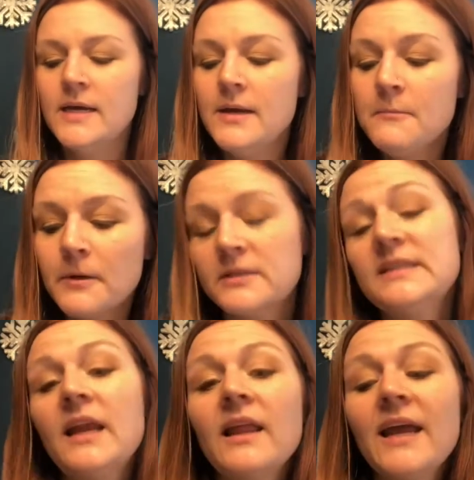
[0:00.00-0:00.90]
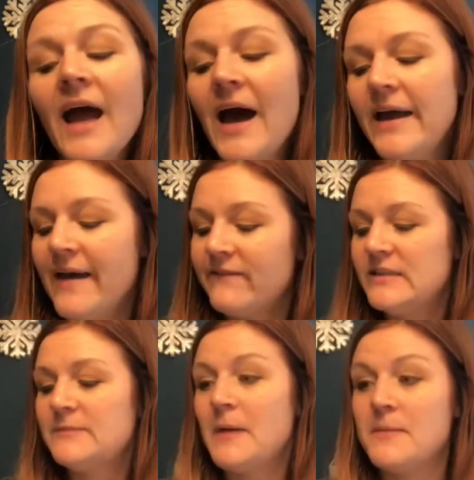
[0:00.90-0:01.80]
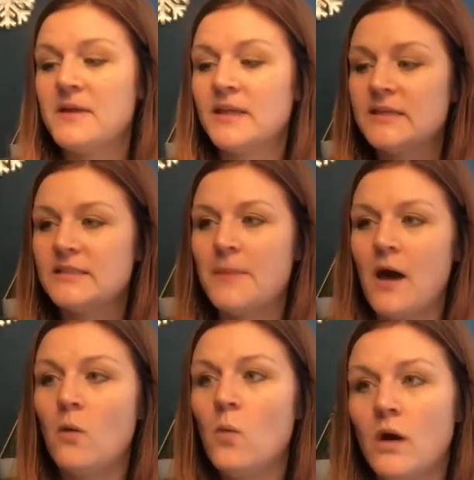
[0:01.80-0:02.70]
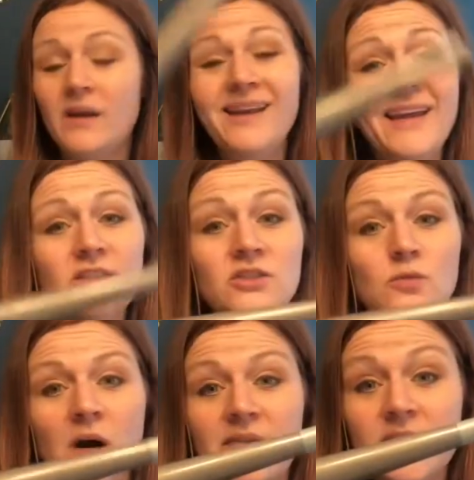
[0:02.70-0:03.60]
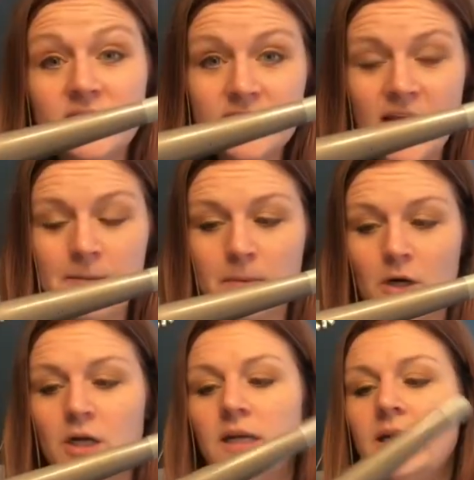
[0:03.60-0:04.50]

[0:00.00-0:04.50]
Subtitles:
Personally, I have this Babyliss about 1-inch wand that's tapered.